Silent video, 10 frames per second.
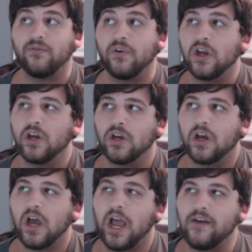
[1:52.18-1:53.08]
only have,
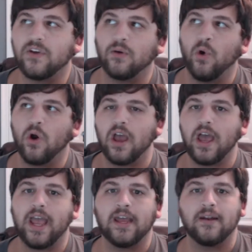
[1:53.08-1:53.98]
I have
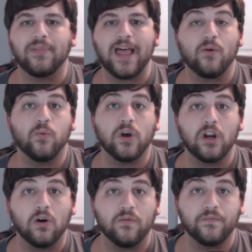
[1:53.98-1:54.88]
Gamora and Black
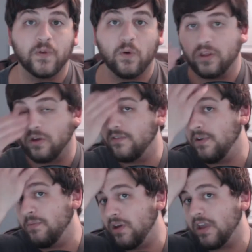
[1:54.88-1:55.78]
Widow, who are the
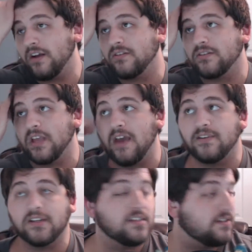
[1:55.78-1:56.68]
only female characters I
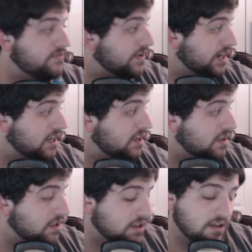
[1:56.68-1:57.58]
have in Disney
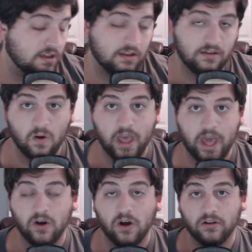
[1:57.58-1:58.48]
Infinity
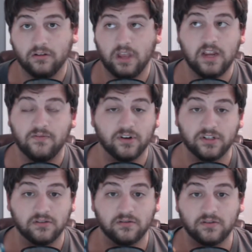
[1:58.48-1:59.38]
at all, any
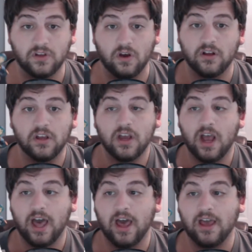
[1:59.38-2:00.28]
version. So,
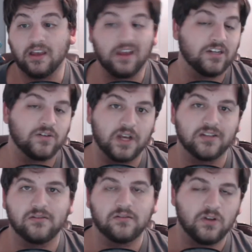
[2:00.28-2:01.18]
uh, as you
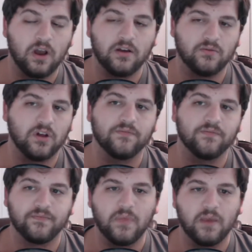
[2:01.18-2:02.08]
guys know, I,
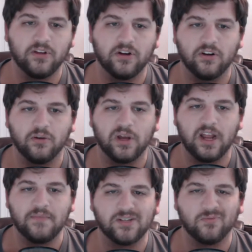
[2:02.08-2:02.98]
well, maybe you don't know,
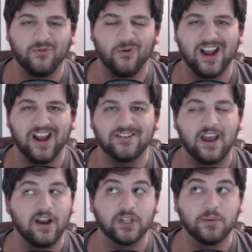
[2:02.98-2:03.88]
I've mentioned before, I, do,
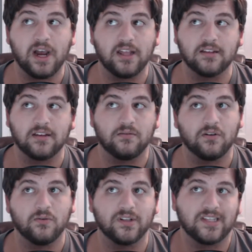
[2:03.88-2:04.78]
I only buy the,
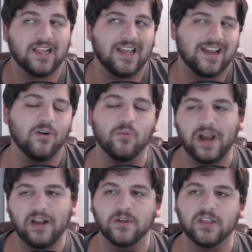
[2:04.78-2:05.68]
the ones I like. I don't
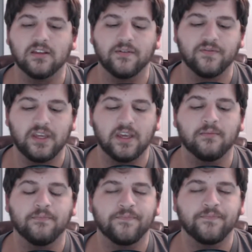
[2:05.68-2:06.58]
buy really the, the
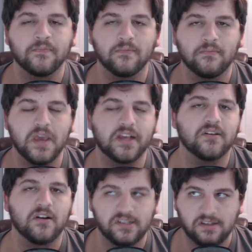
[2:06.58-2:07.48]
um,
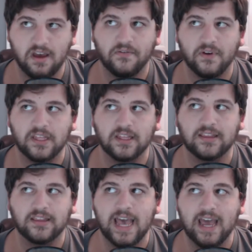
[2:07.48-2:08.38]
Pixar stuff or anything
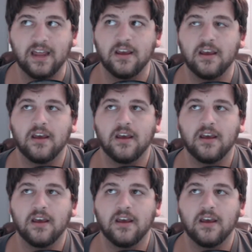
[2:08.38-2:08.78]
like that.